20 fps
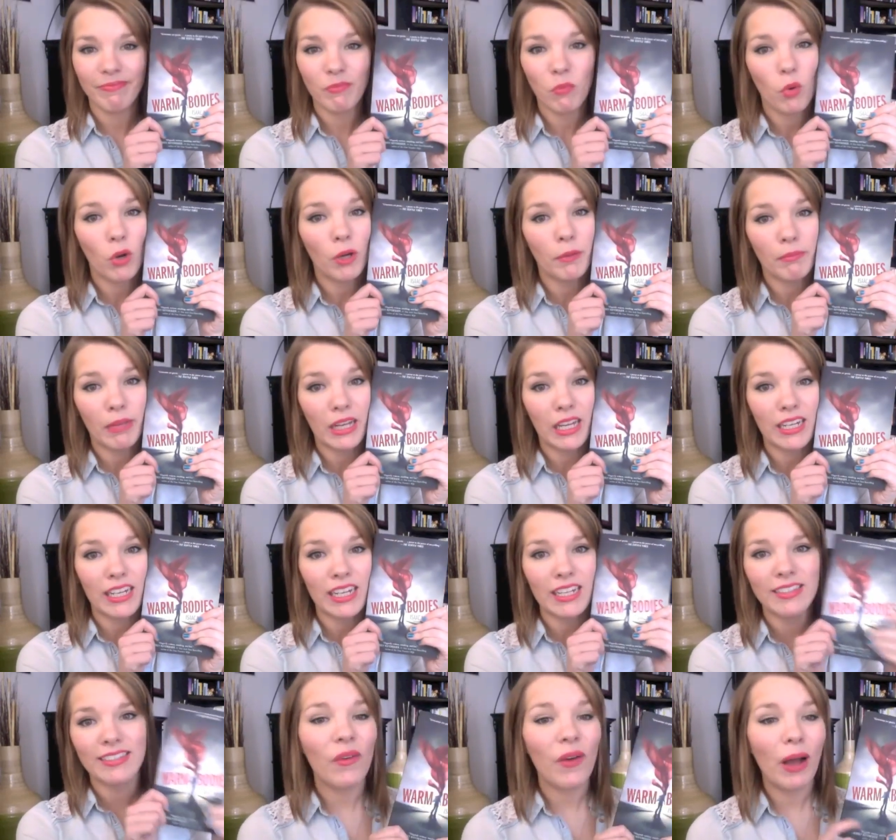warm
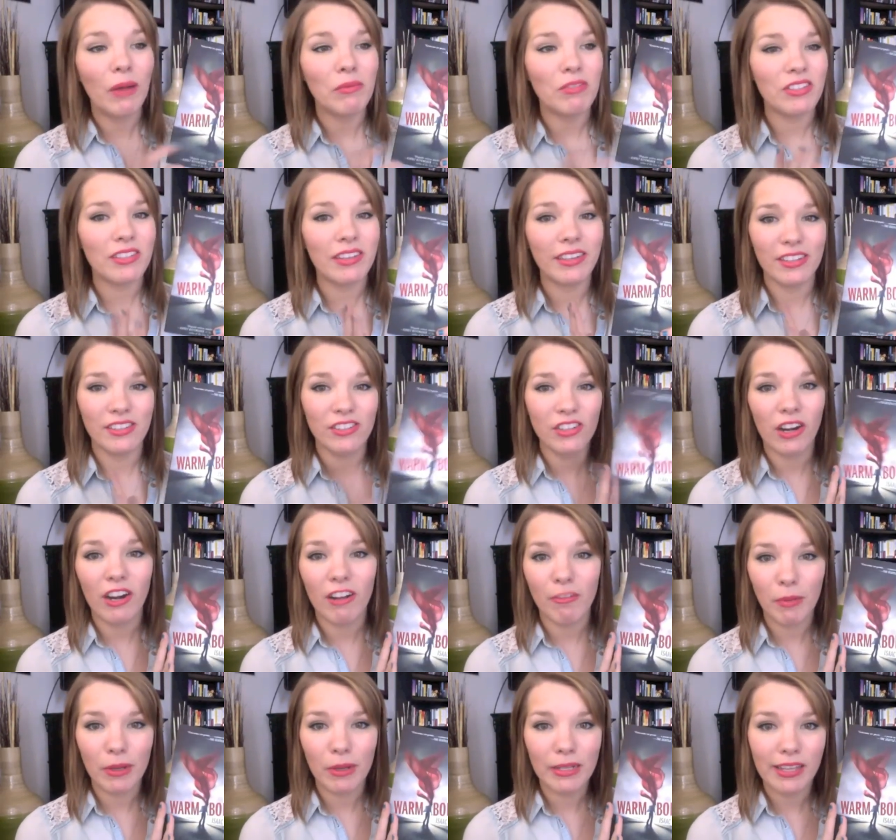bodies. I'm just gonna start
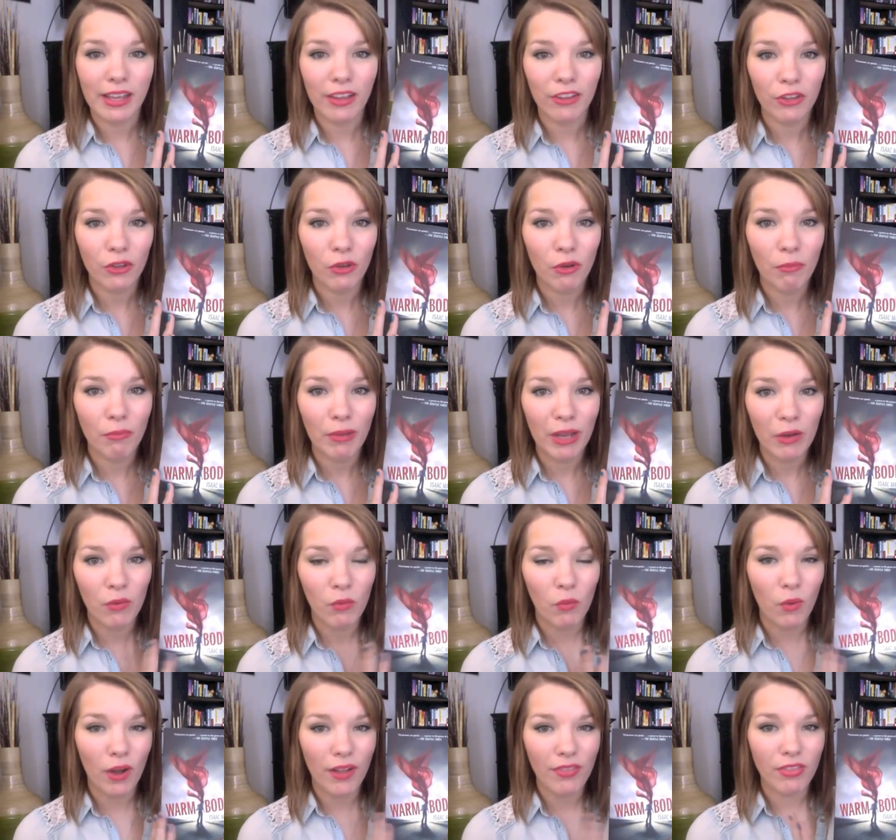off by telling you a
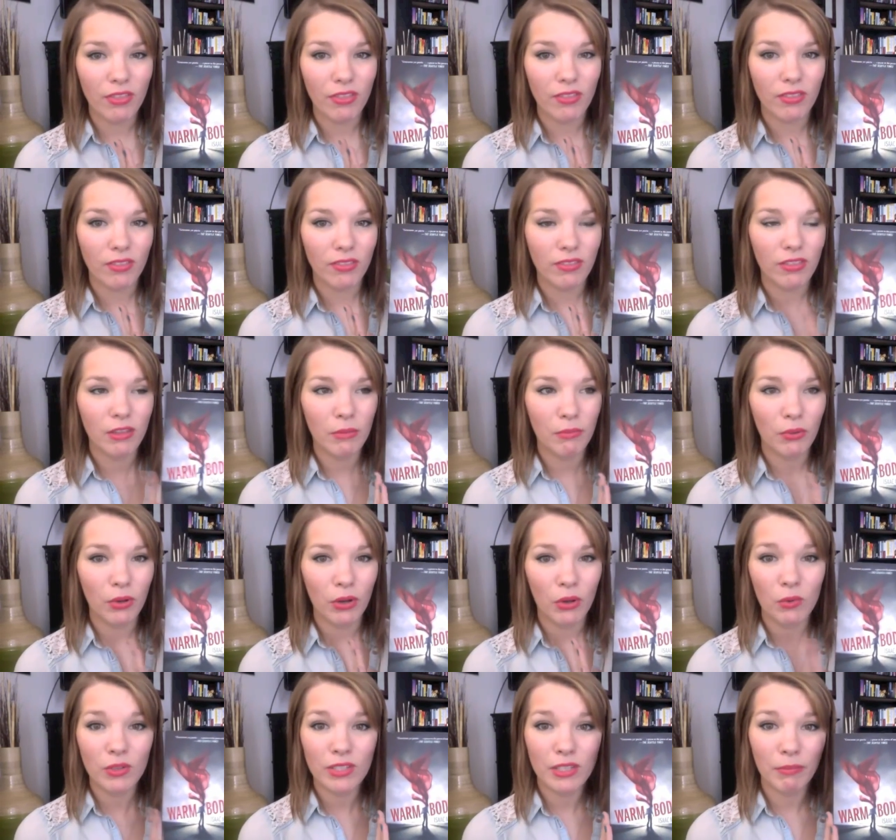bit what the
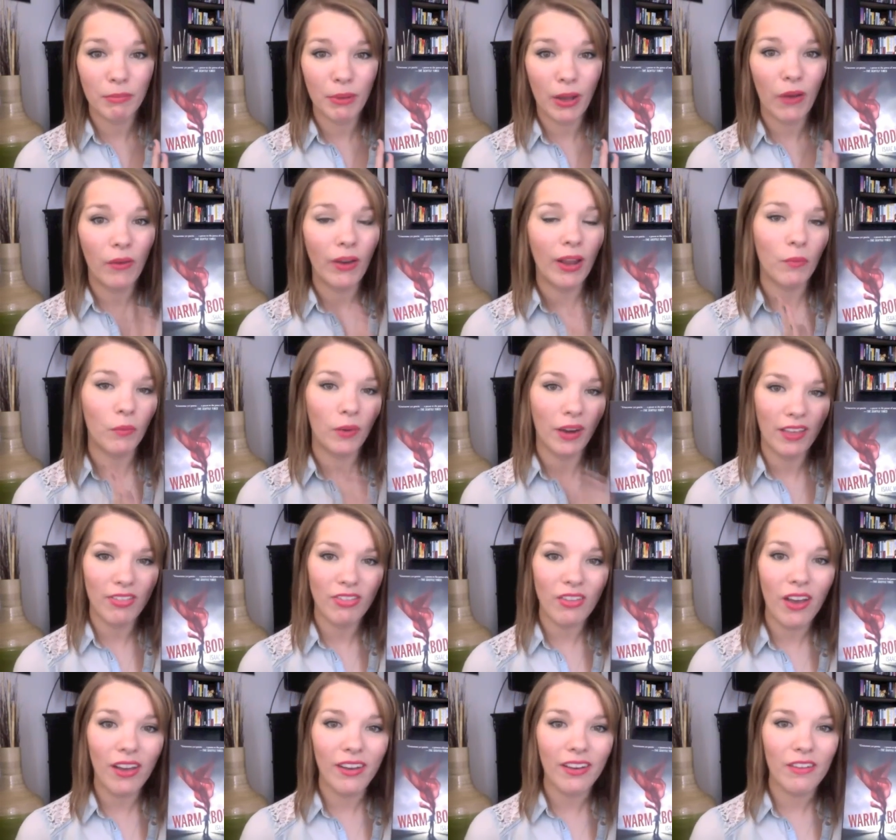book was about and what I
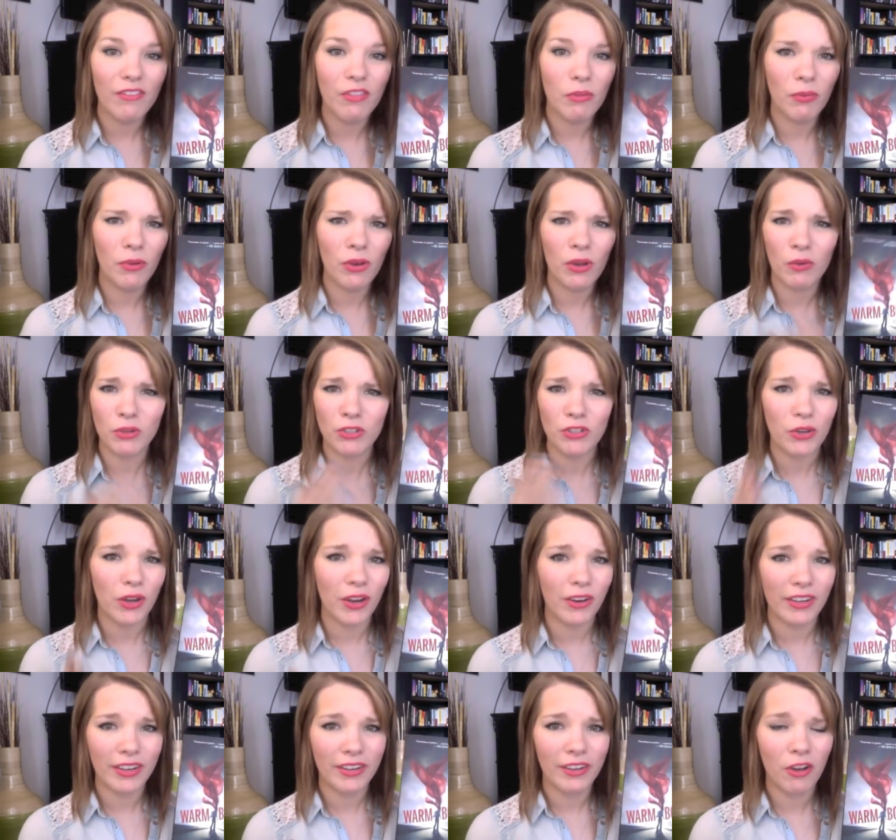thought of the book, which you
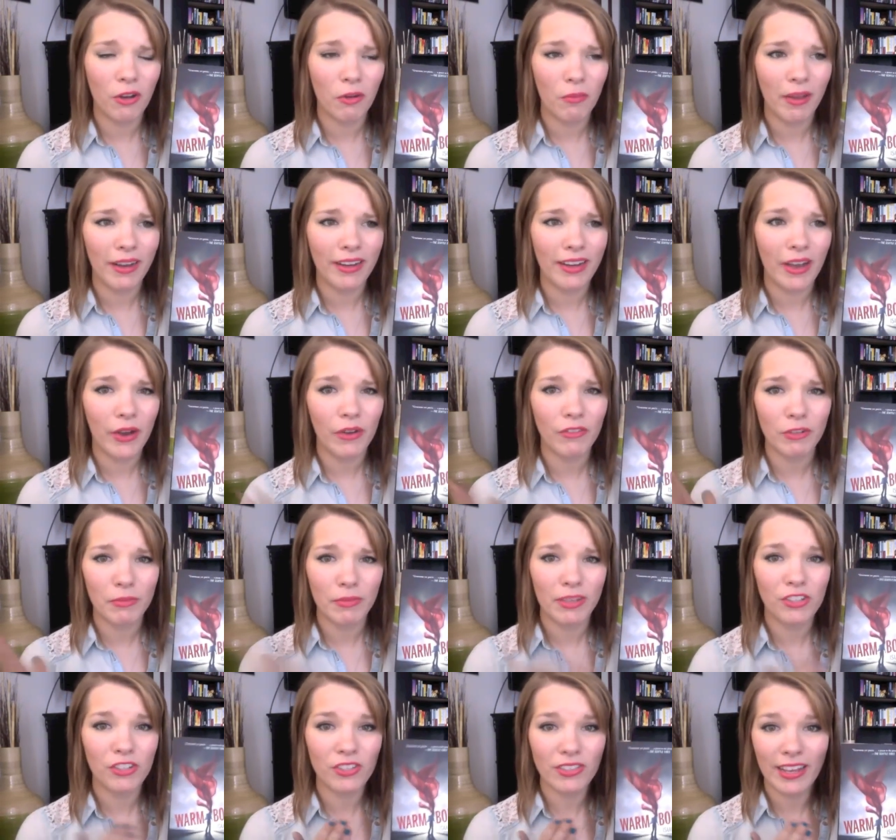already know by now after
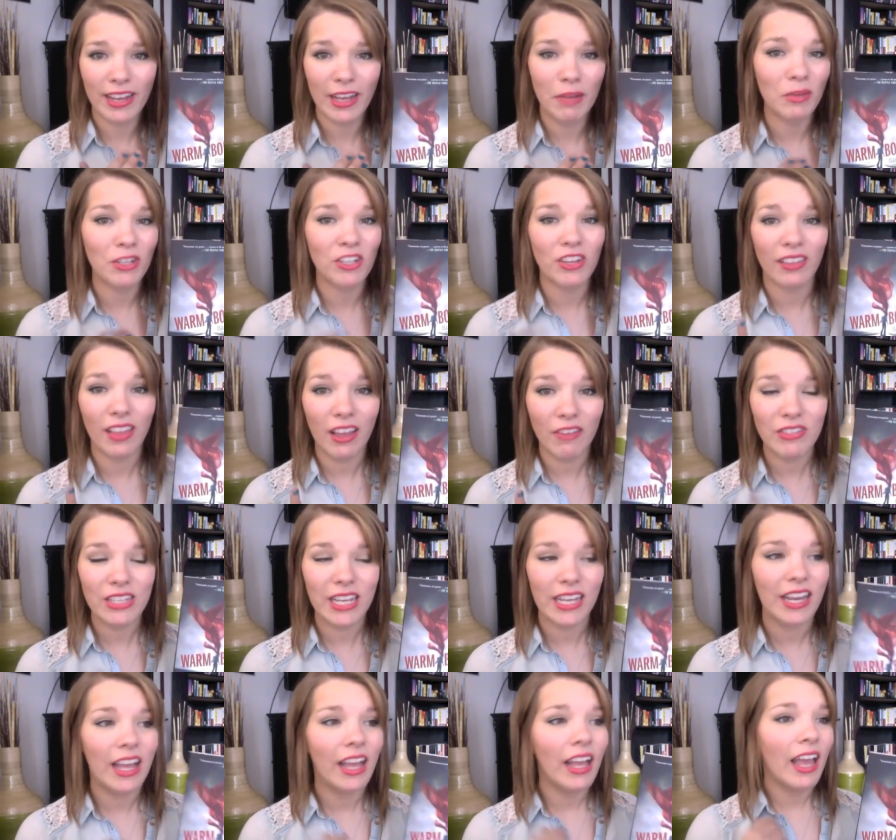me just saying how much I loved
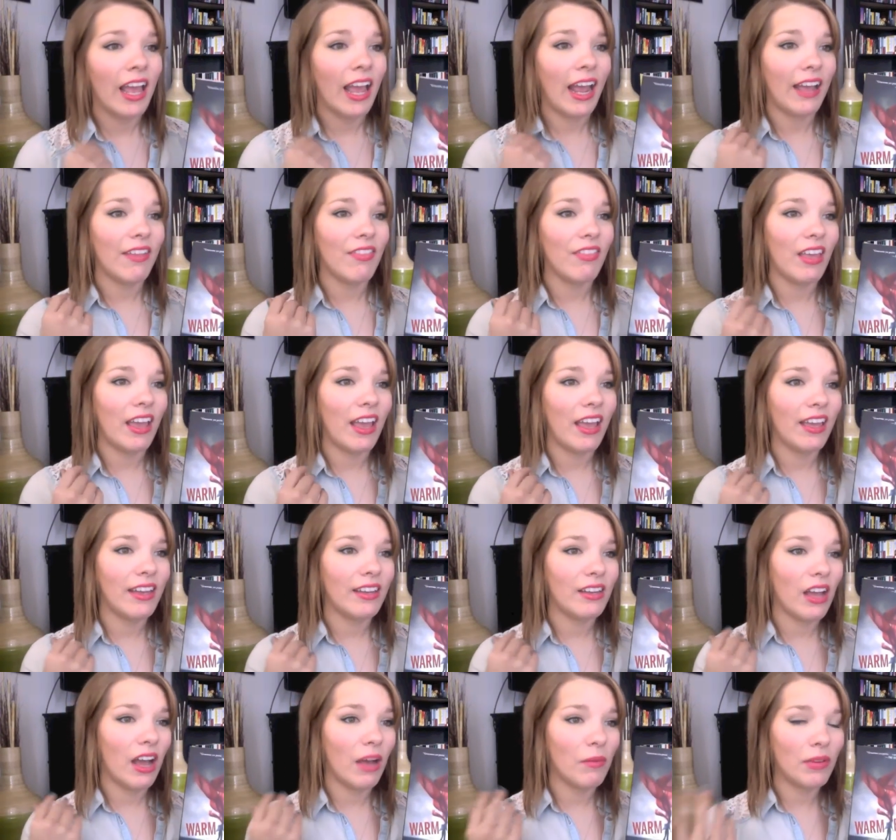it. And
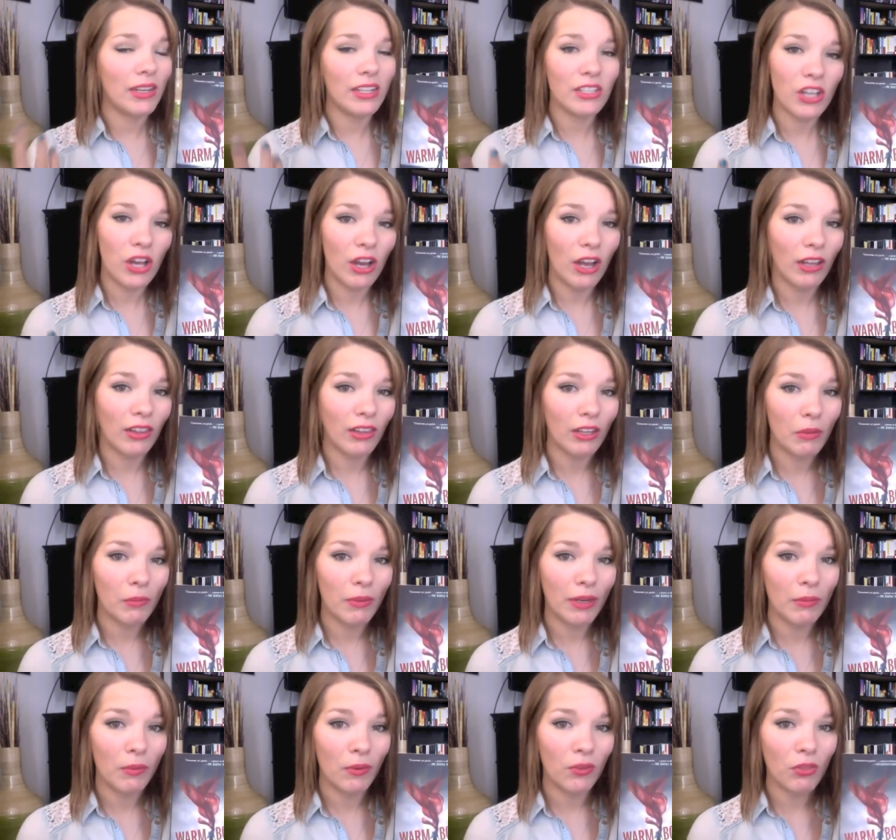then I'm going to talk a little
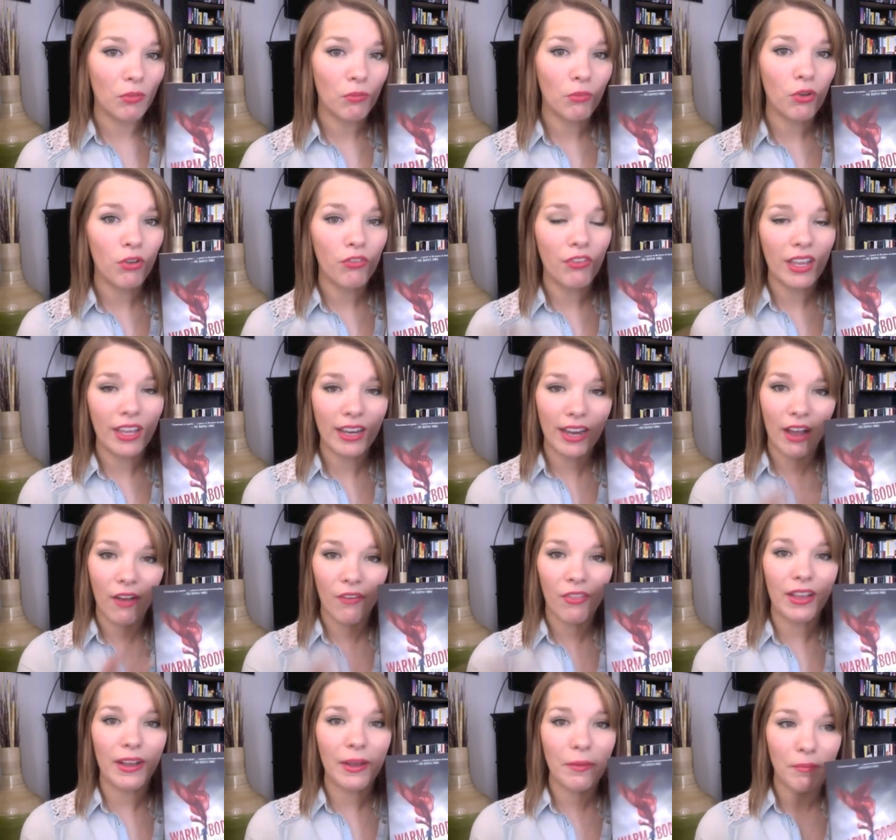bit about the movie and
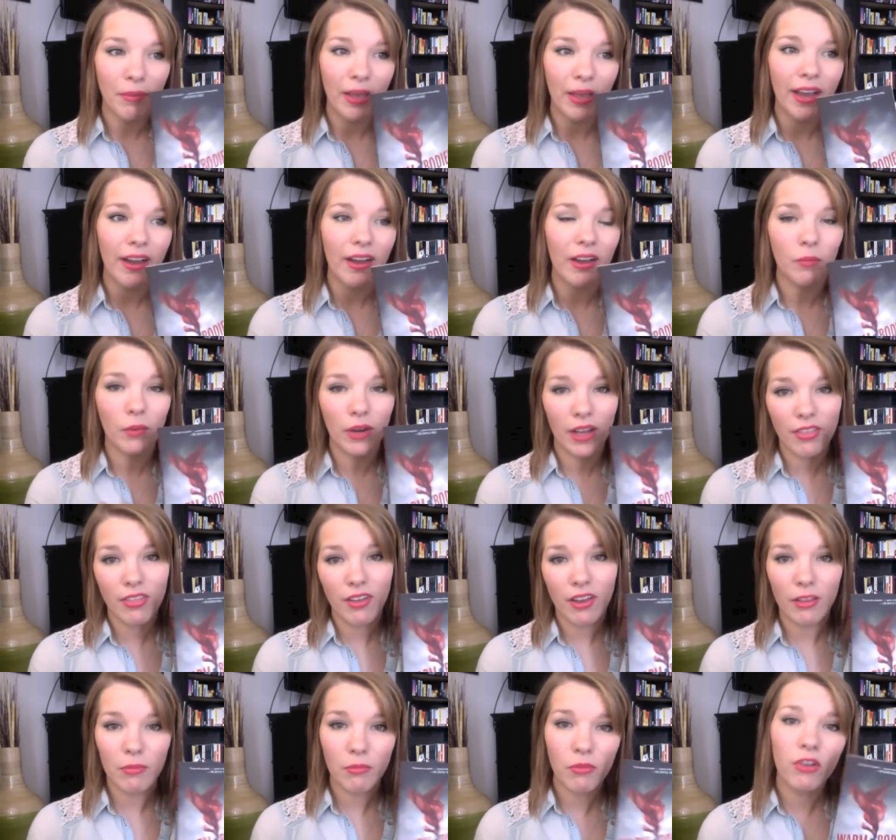how they compare and what I
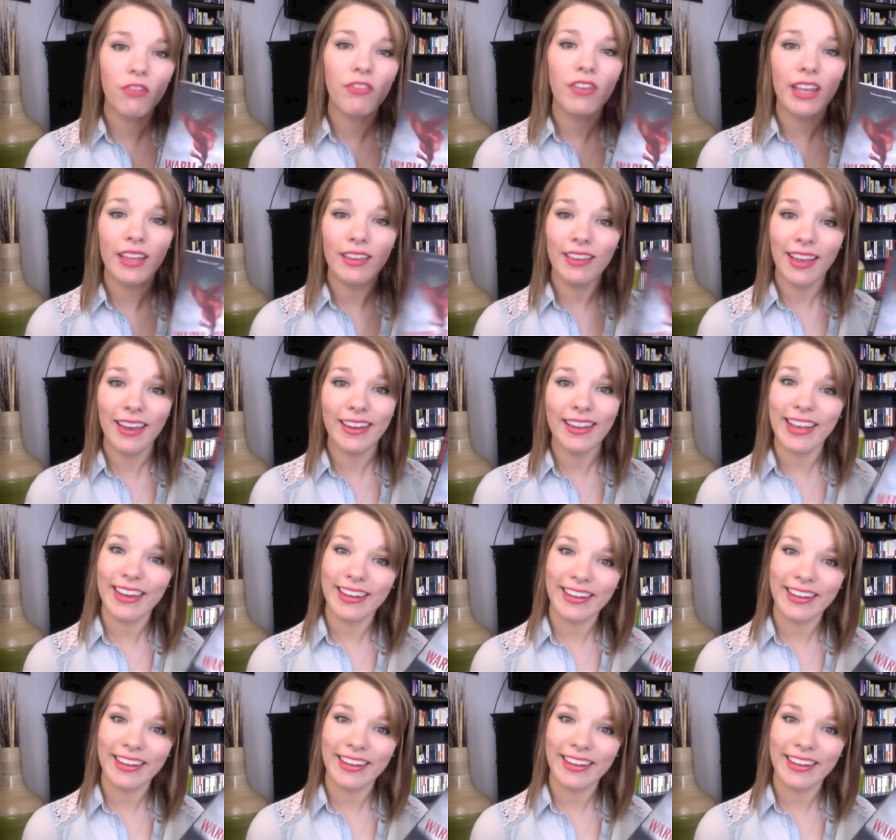thought of the movie and yada yada